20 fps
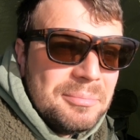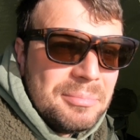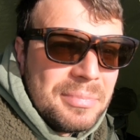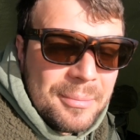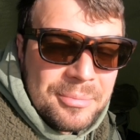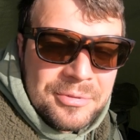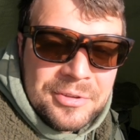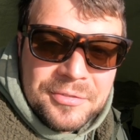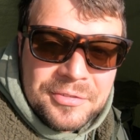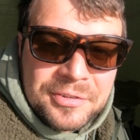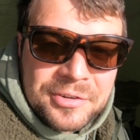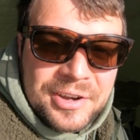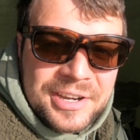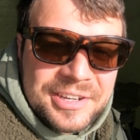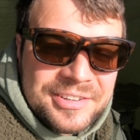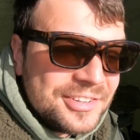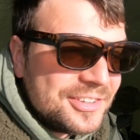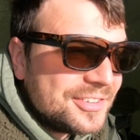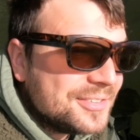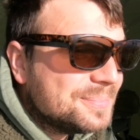Perhaps not the
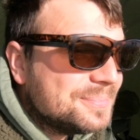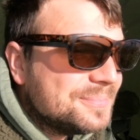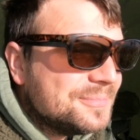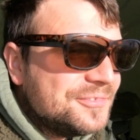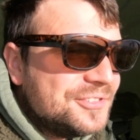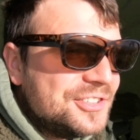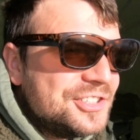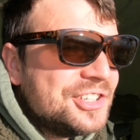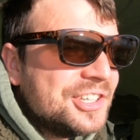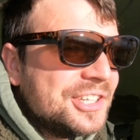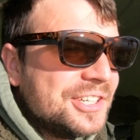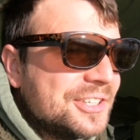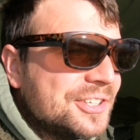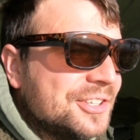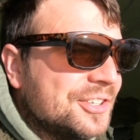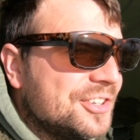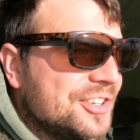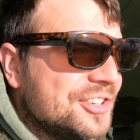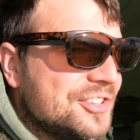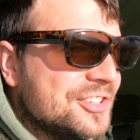greatest fishing
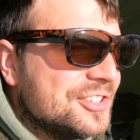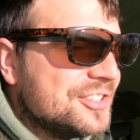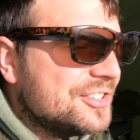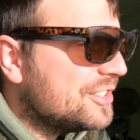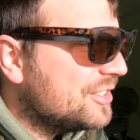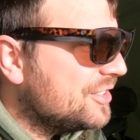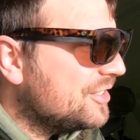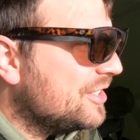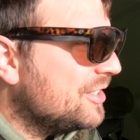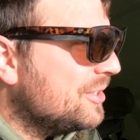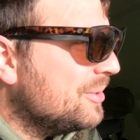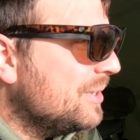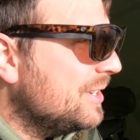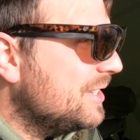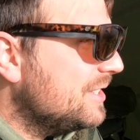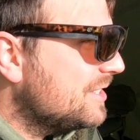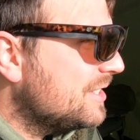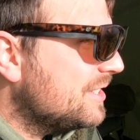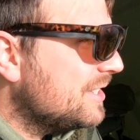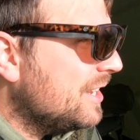conditions considering
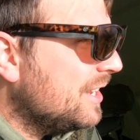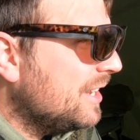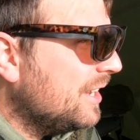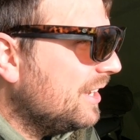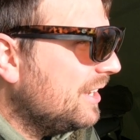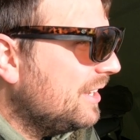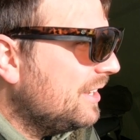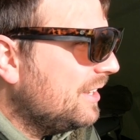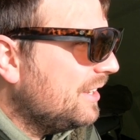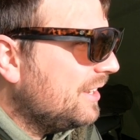it's